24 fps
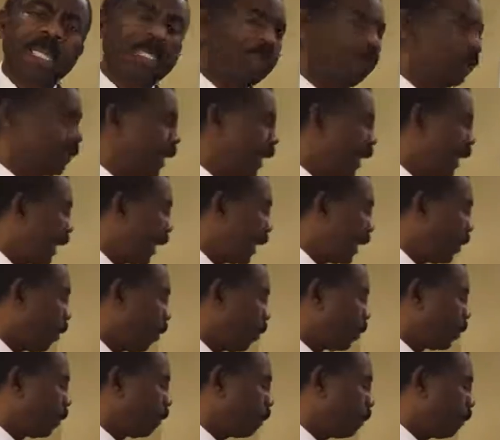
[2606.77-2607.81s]
that you can get
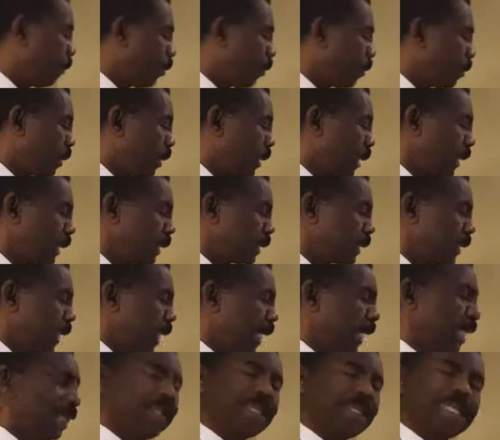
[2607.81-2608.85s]
out of both this
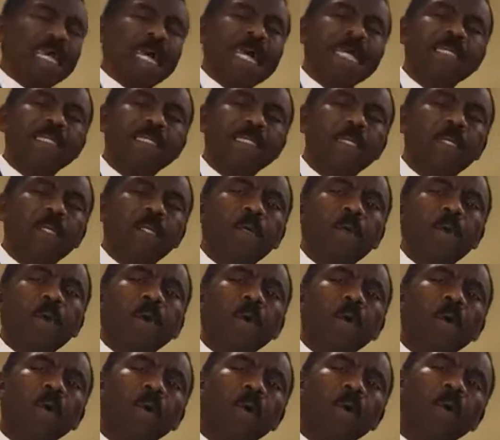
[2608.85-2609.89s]
and that
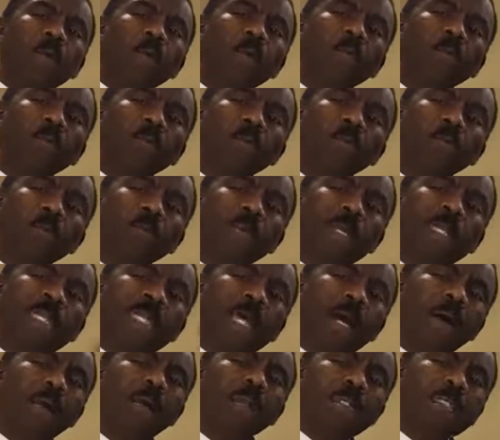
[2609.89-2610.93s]

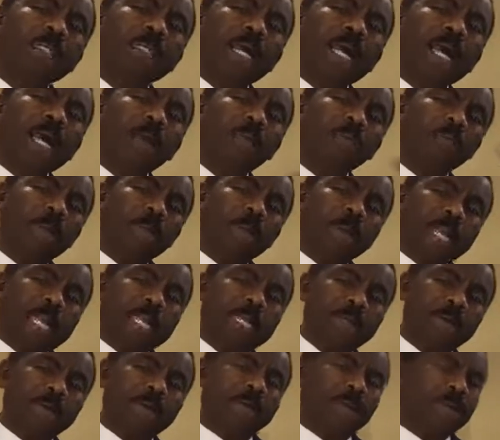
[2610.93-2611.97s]
without a
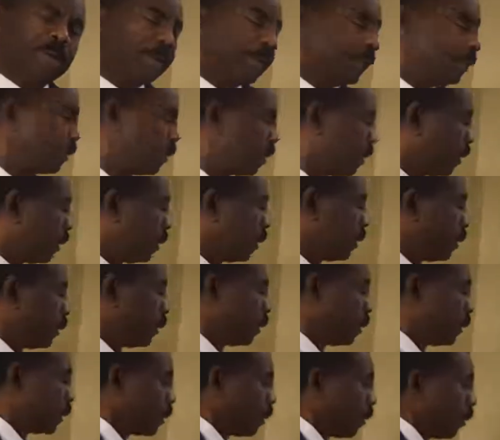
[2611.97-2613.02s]
remainder?
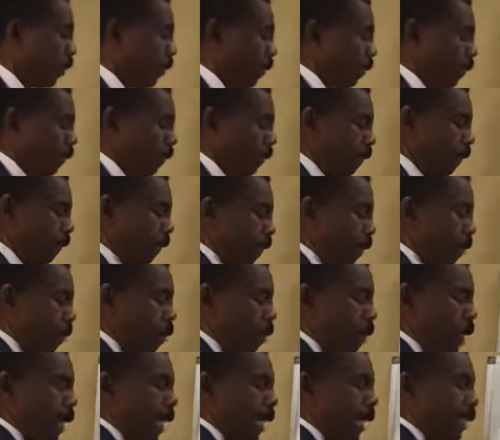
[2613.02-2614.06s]
So for
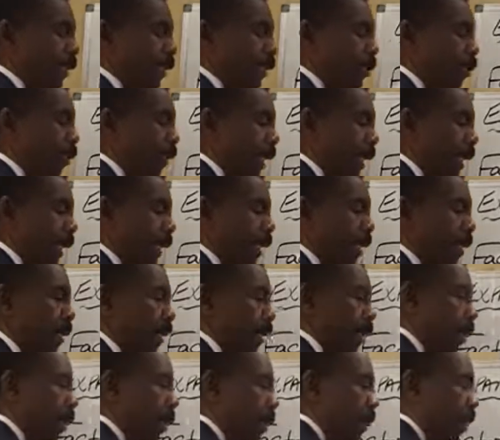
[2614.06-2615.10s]
4 and 20,
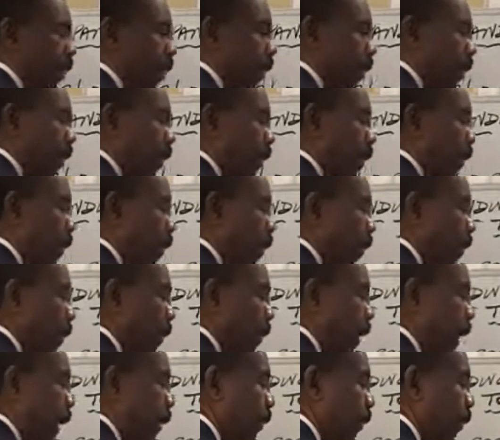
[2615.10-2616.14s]
the
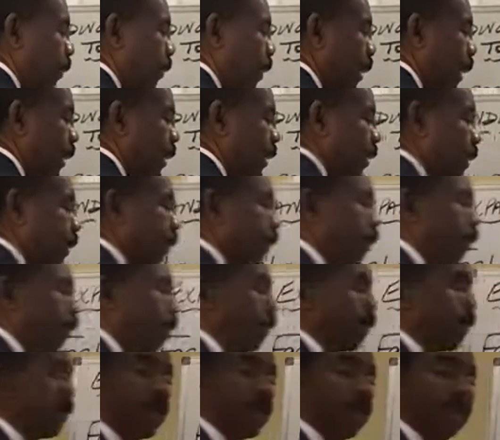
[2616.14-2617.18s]
number that you could get is
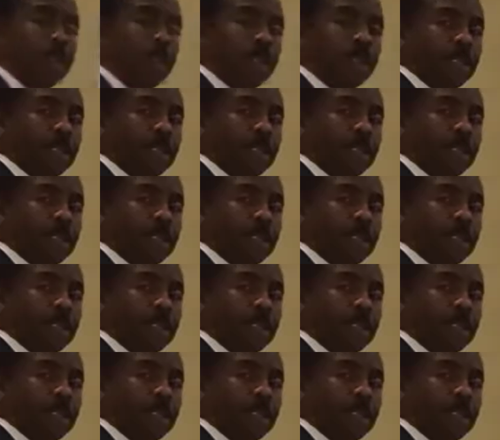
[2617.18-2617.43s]
4.